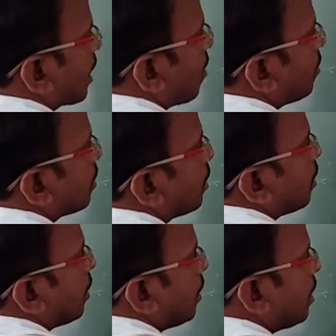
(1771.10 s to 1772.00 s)

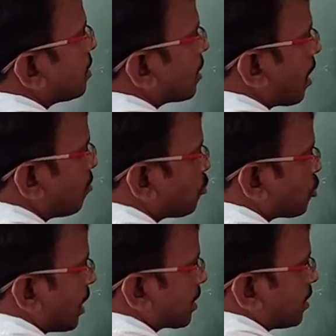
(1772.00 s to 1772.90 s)
travelled, hills are
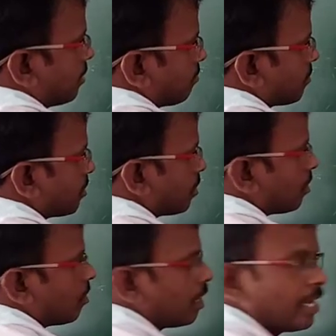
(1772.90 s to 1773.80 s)
obstructed.
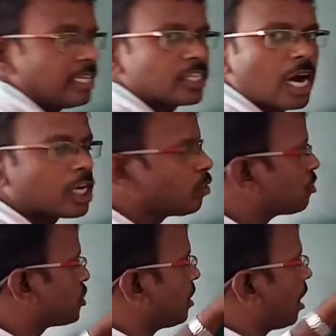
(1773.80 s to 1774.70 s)
Hills addu
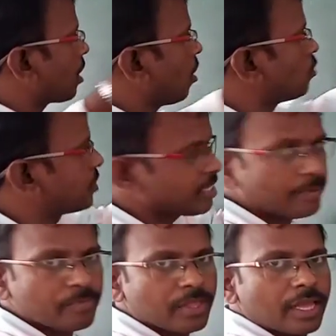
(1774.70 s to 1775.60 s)
vachini aa clouds.
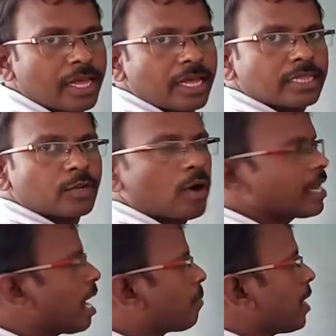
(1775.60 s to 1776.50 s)
Then what
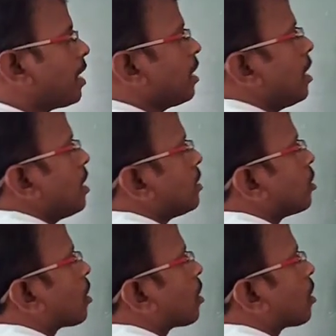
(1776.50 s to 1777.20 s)
happened? The